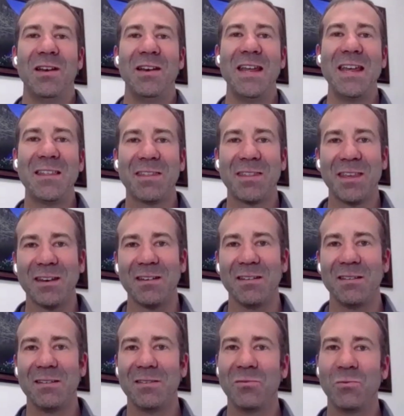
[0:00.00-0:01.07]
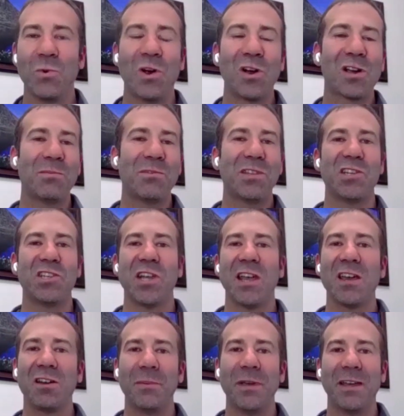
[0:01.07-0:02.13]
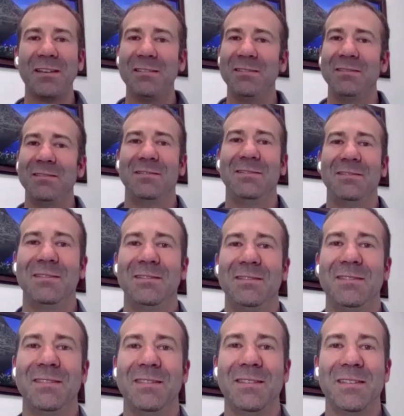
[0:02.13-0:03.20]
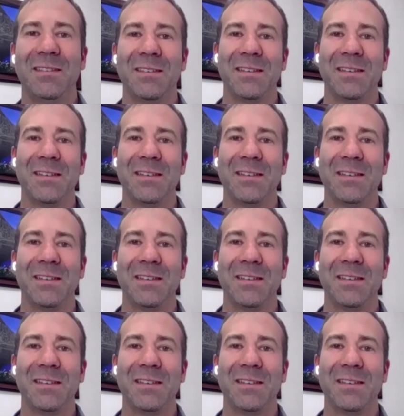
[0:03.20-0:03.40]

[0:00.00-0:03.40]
Nathan, welcome to the channel, man. Thank you.